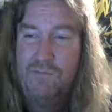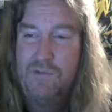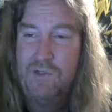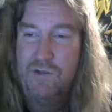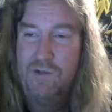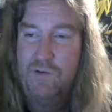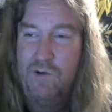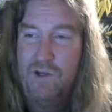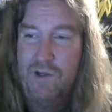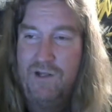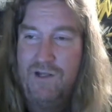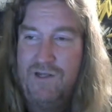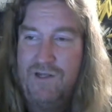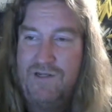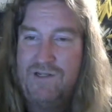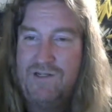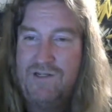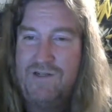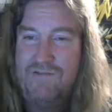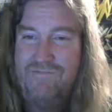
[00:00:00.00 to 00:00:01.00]
you what.
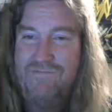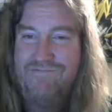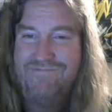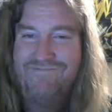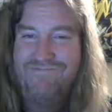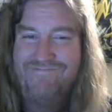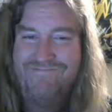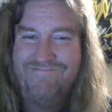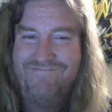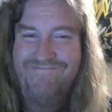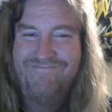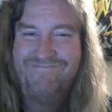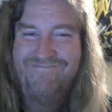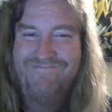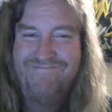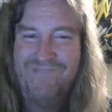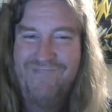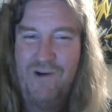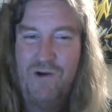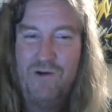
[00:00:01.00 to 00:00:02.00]
Let's.
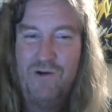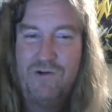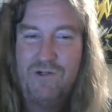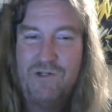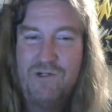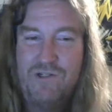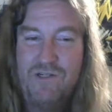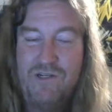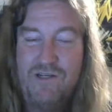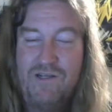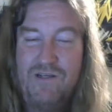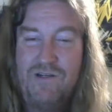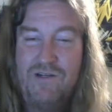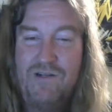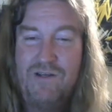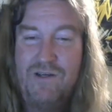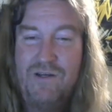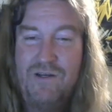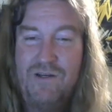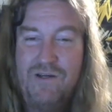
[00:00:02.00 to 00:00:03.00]
I'll just say.
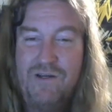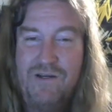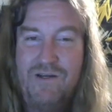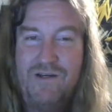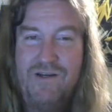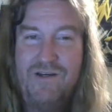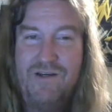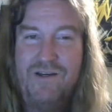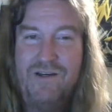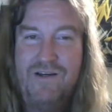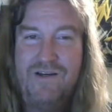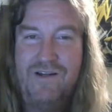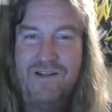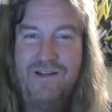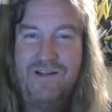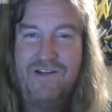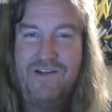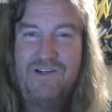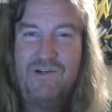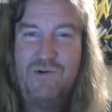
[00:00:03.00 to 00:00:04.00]

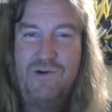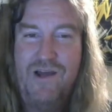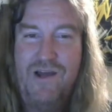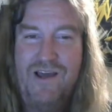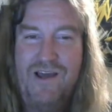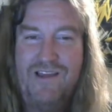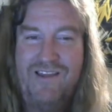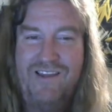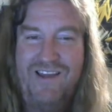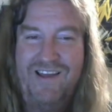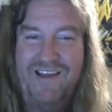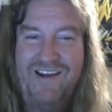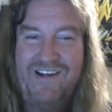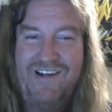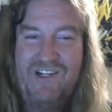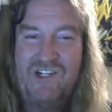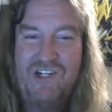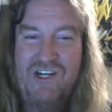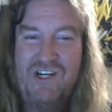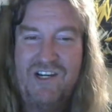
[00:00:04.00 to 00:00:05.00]
Let's do an athletics
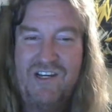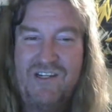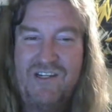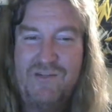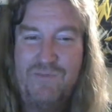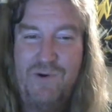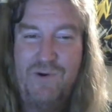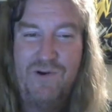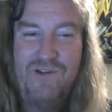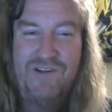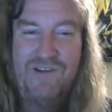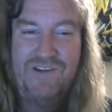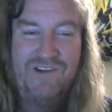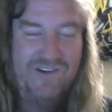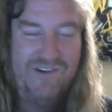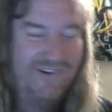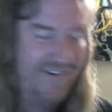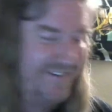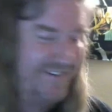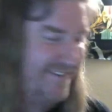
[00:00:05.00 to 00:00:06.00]
check, both of you,
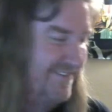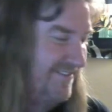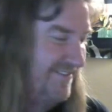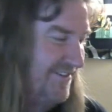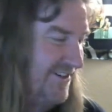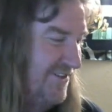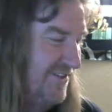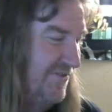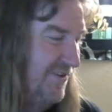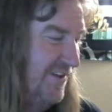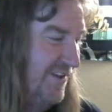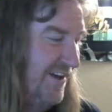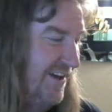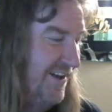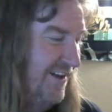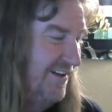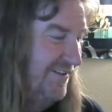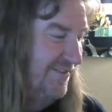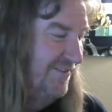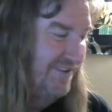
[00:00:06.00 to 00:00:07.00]
just for the hell
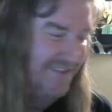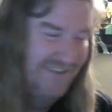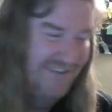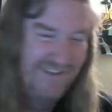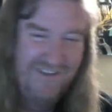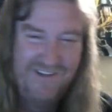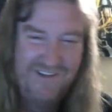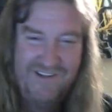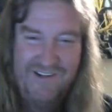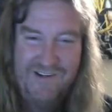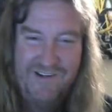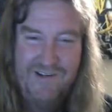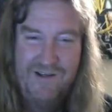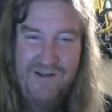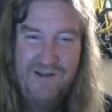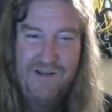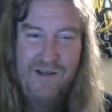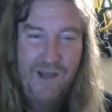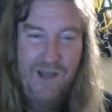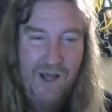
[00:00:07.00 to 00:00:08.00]
of it.
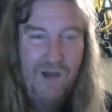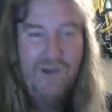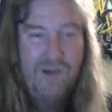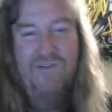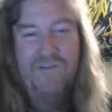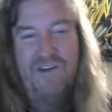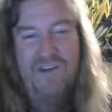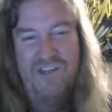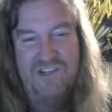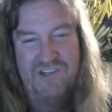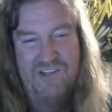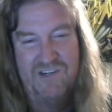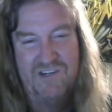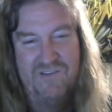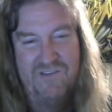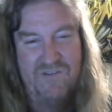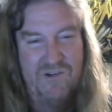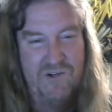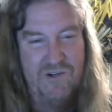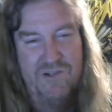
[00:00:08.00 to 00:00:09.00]
I'll give it easy
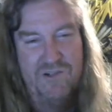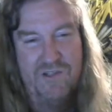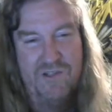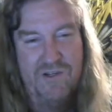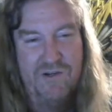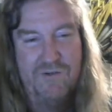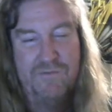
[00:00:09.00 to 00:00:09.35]
difficulty though.